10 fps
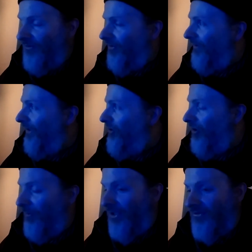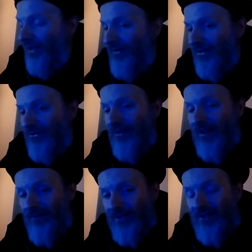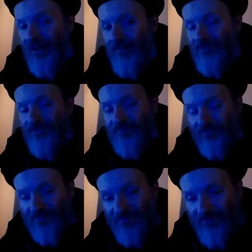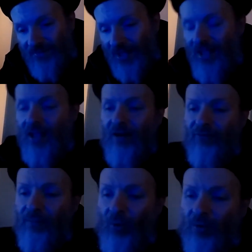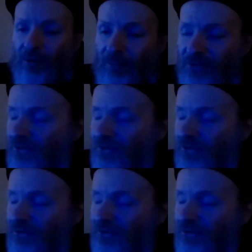certainly Germany's heaviest of the heavy, yeah. For more Rubies